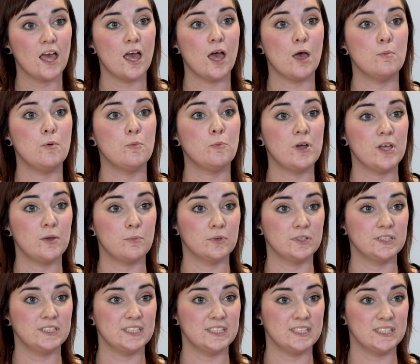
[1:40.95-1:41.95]
and we
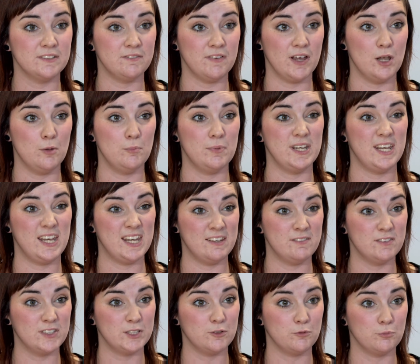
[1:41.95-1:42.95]
wanted to develop an
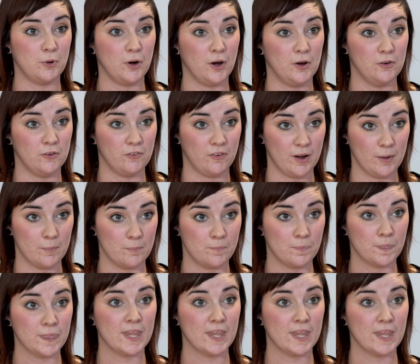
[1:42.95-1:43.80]
innovative programme